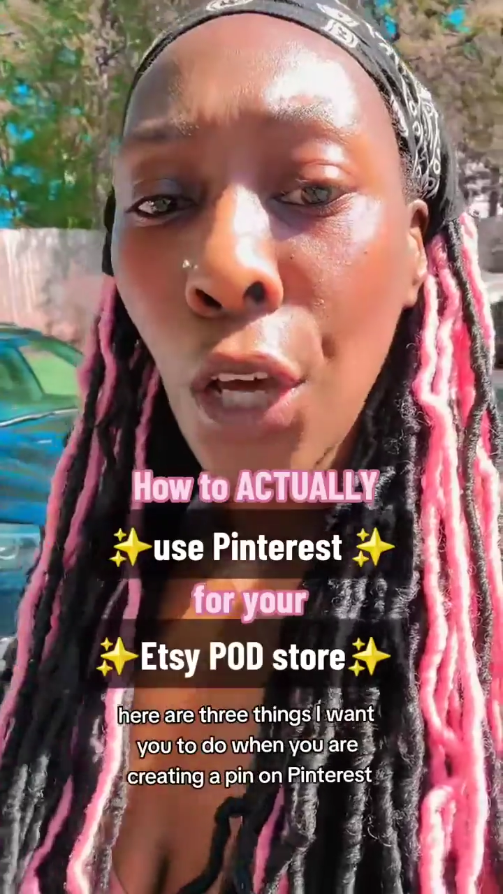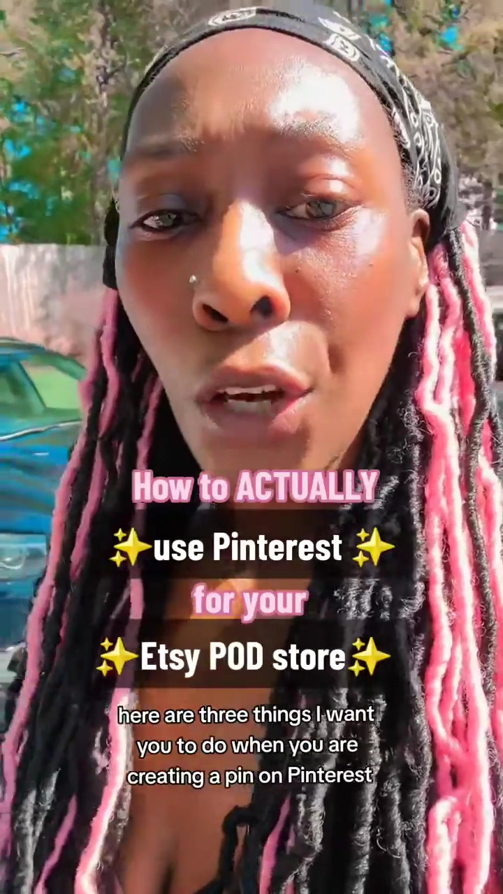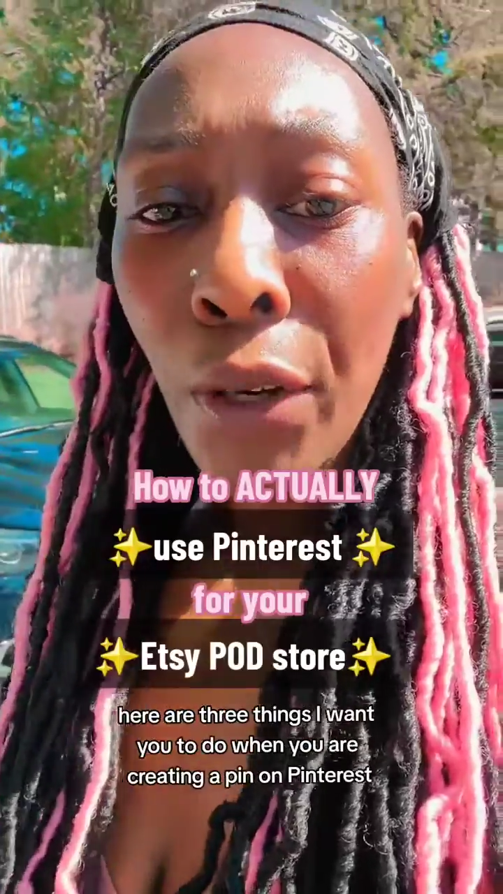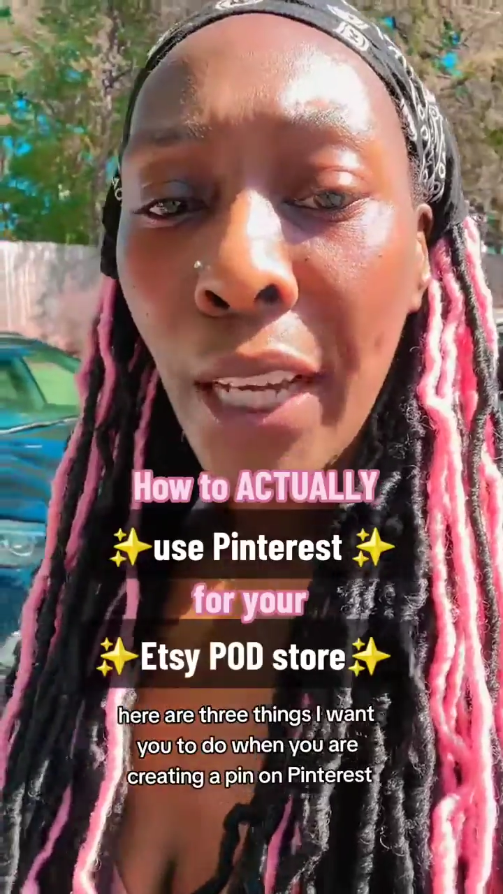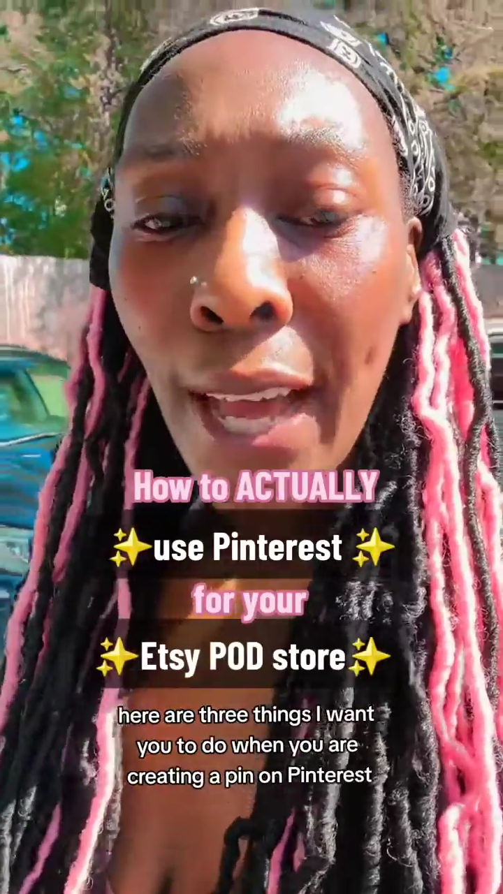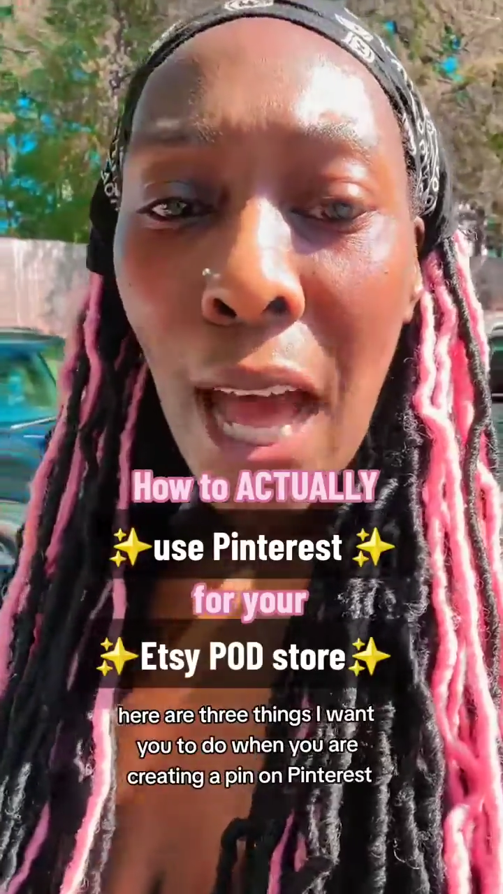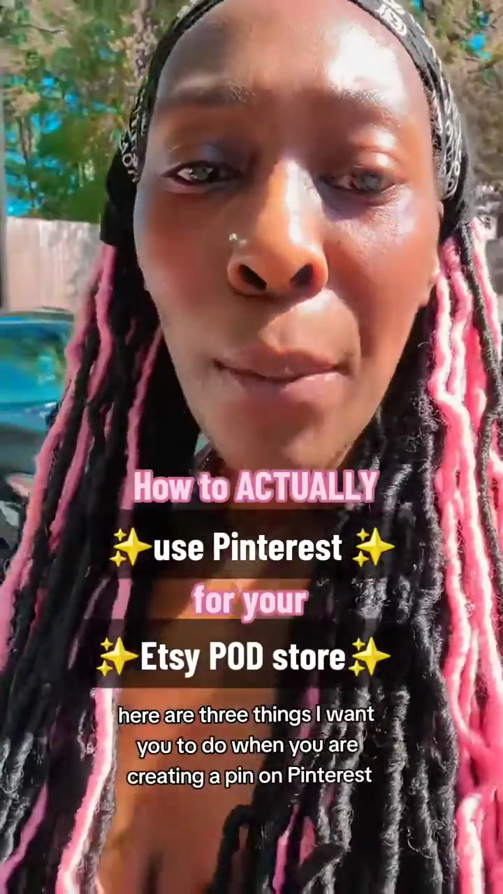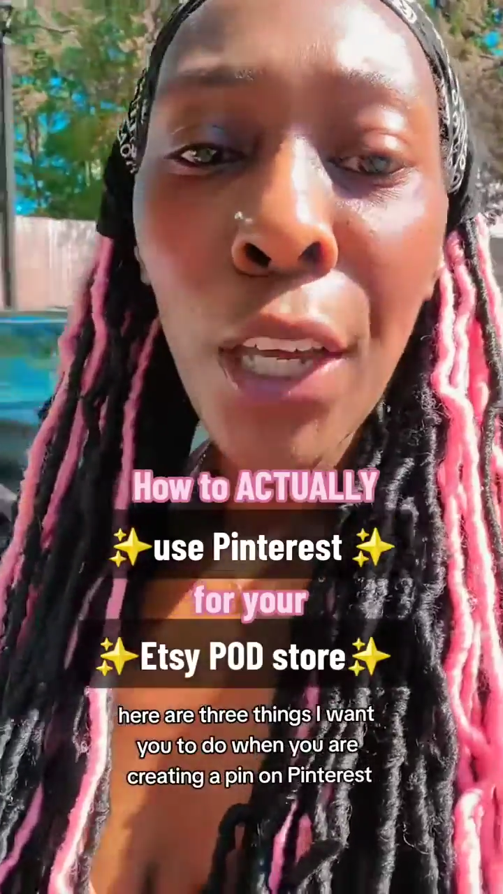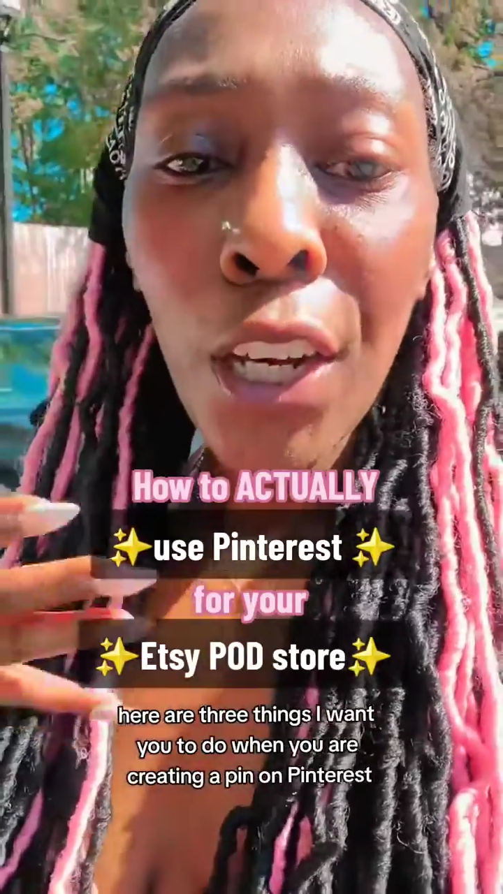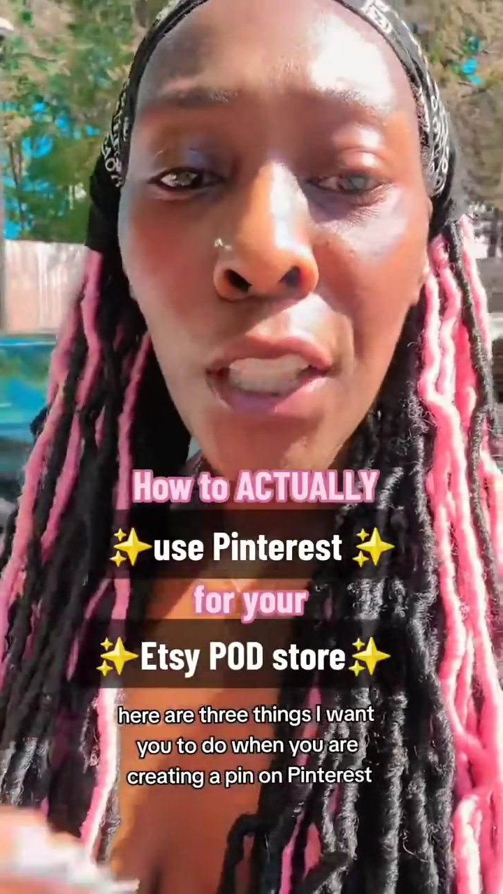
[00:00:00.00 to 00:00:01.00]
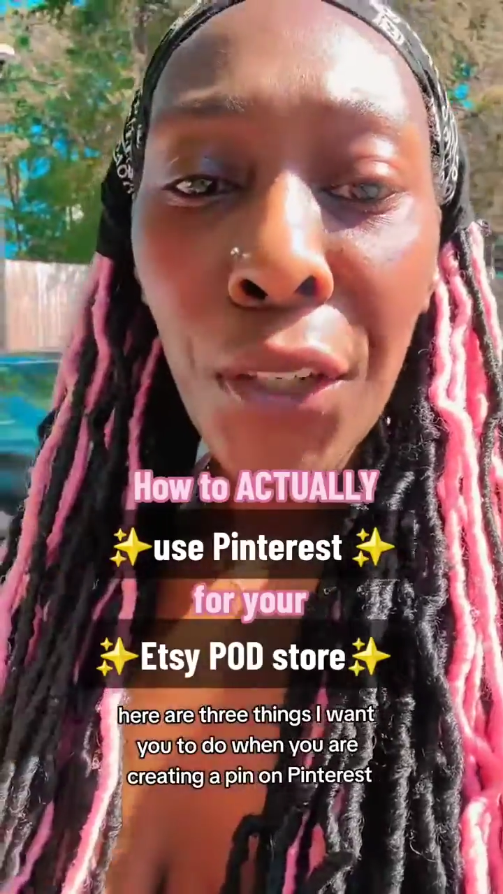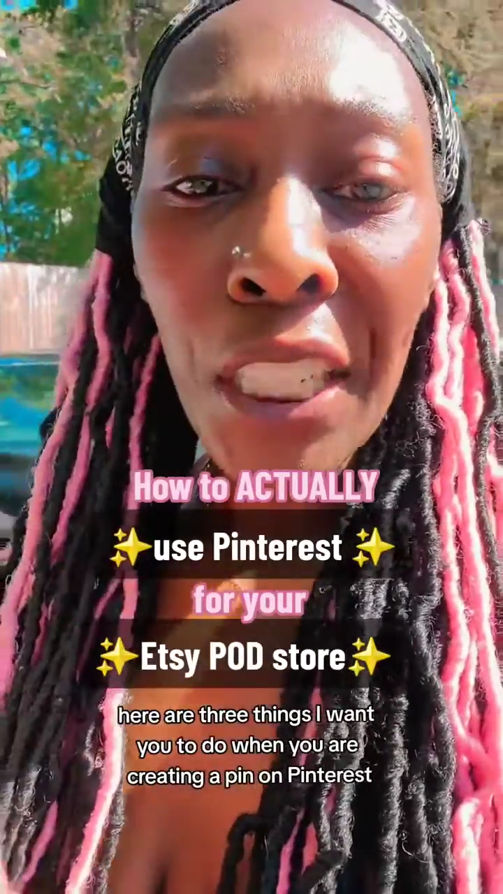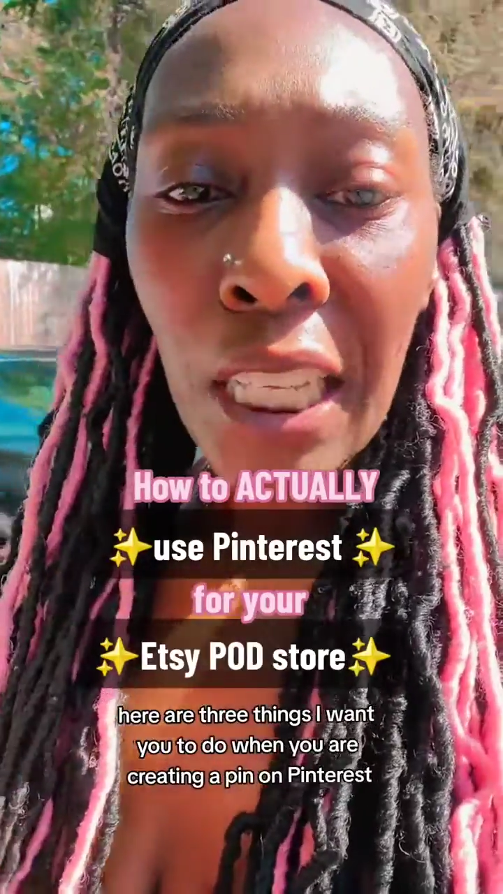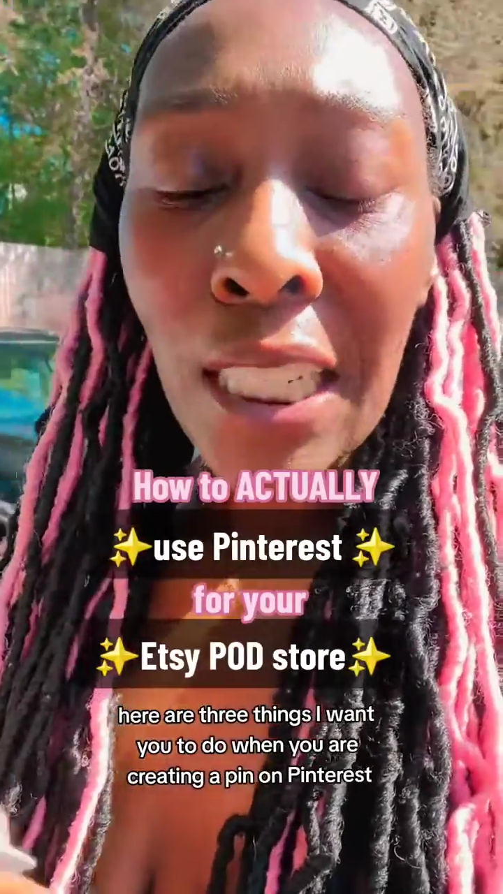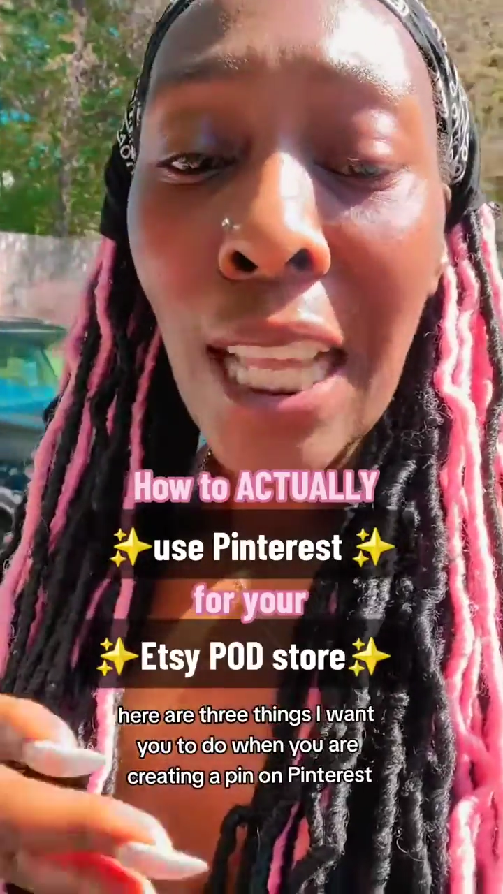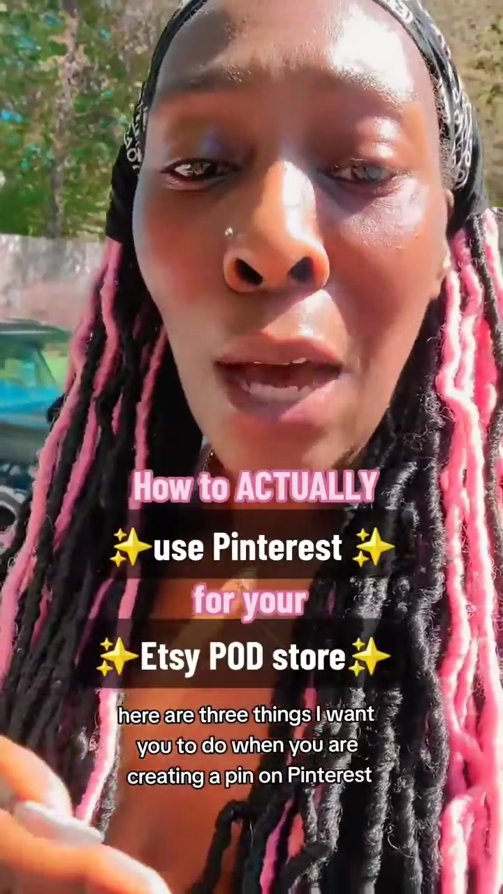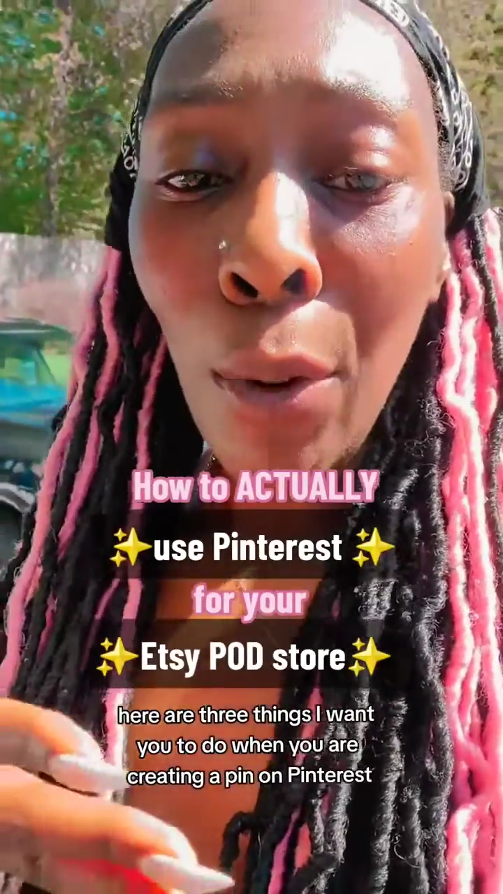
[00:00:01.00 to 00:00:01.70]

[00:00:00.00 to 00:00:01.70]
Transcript: are 3 things I want you to do when you